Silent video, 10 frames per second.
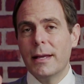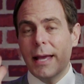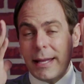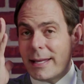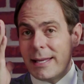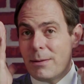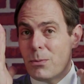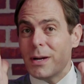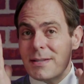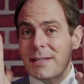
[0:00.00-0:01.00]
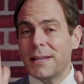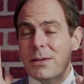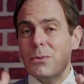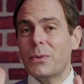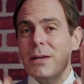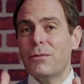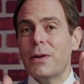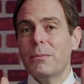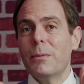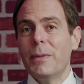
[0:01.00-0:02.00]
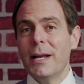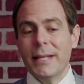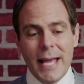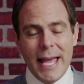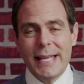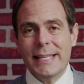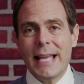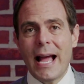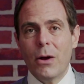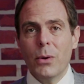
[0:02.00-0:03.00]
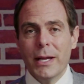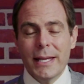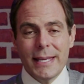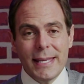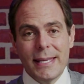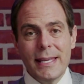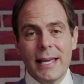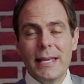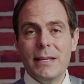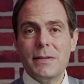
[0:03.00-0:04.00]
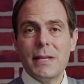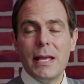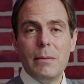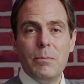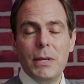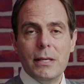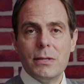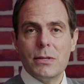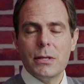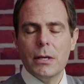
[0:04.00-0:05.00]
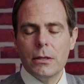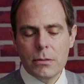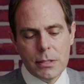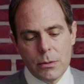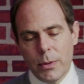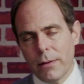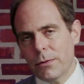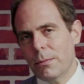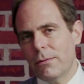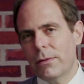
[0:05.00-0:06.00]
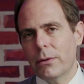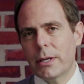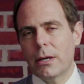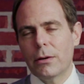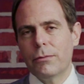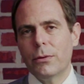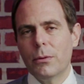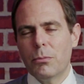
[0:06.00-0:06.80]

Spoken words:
And he wasn't in the right frame of mind, and now he is a beast. You see, we have to be very careful.